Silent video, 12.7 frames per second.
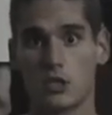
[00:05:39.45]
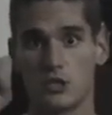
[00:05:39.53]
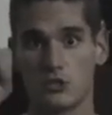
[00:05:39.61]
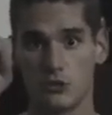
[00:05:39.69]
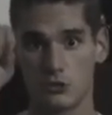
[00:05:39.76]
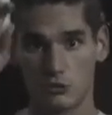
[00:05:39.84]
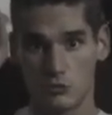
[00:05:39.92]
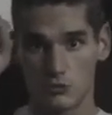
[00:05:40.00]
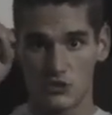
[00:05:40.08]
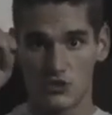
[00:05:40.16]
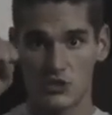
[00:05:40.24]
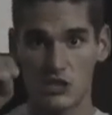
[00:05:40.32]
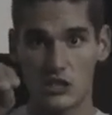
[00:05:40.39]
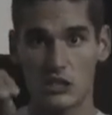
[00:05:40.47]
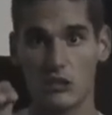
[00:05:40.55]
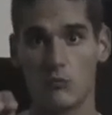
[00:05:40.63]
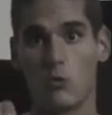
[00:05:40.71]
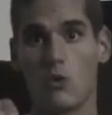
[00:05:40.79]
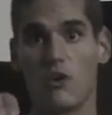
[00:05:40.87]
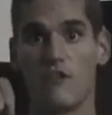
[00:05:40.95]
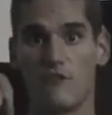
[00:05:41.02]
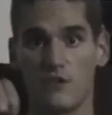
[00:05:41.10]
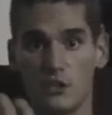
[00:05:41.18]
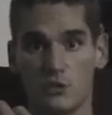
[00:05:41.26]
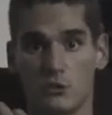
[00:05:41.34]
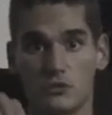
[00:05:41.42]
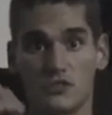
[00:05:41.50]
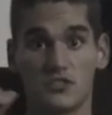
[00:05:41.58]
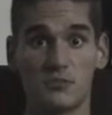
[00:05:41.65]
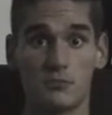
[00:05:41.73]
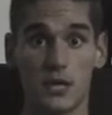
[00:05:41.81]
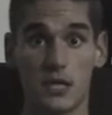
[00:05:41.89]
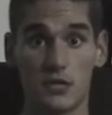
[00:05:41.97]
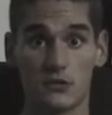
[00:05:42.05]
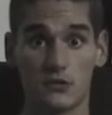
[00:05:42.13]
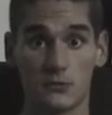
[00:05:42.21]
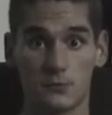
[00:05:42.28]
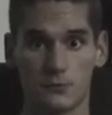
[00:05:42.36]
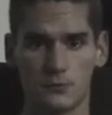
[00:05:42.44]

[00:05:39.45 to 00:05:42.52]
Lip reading: to seeing more visual space.